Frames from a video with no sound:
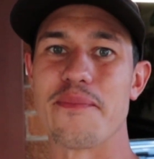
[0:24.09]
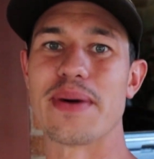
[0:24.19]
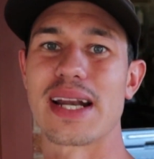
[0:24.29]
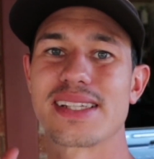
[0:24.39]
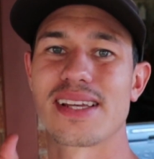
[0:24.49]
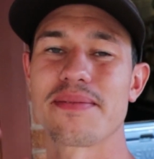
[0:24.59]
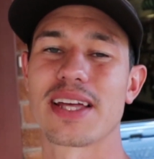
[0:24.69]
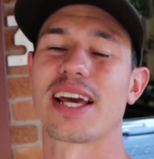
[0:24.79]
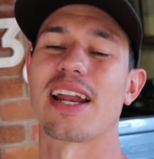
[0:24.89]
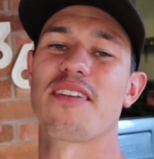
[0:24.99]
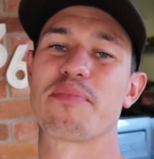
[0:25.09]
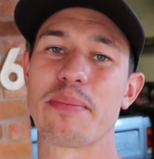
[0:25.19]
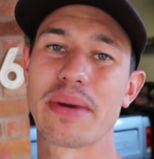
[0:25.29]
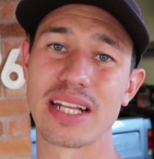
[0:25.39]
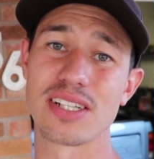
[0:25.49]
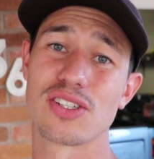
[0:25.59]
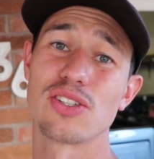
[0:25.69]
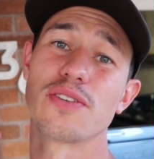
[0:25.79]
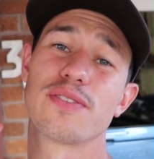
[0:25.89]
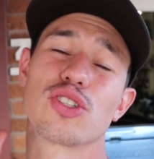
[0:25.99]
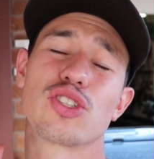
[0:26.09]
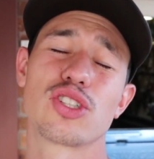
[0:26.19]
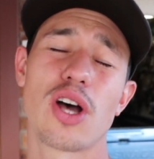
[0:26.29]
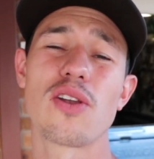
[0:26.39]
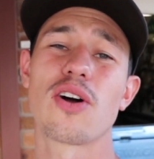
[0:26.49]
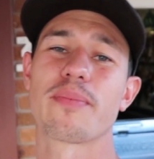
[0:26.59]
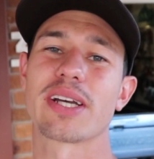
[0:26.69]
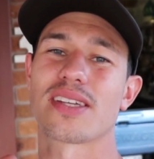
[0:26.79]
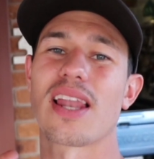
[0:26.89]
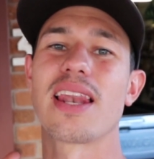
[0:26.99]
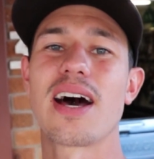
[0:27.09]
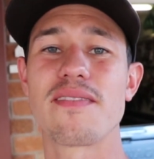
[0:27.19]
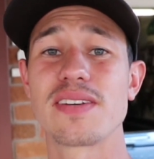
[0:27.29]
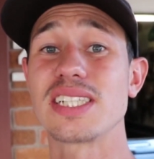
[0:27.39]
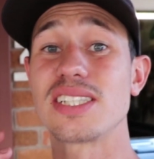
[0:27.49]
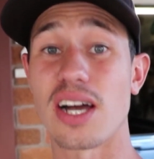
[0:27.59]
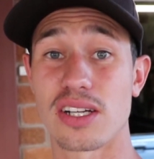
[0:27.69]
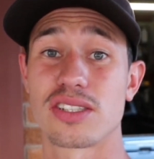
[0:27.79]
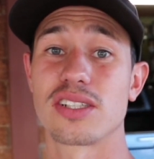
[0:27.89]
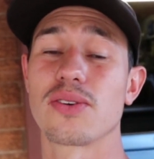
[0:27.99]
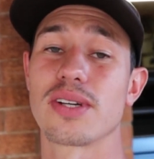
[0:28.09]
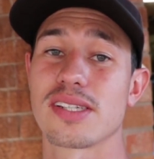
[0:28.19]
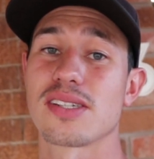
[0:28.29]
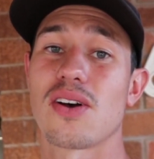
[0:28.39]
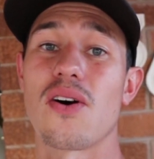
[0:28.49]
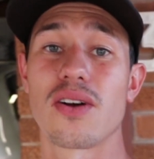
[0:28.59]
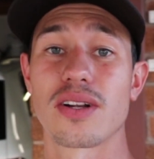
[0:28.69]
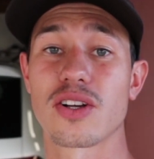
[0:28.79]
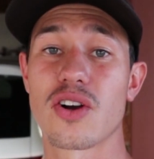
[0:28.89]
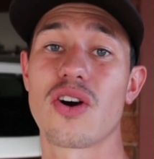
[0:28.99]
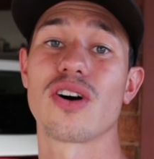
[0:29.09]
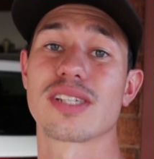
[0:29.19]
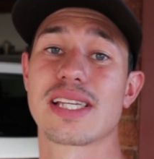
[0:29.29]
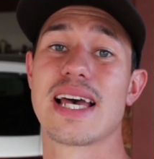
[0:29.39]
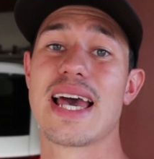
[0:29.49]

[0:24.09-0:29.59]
but it's something that I've been meaning to do for so long because I love induction noises on cars.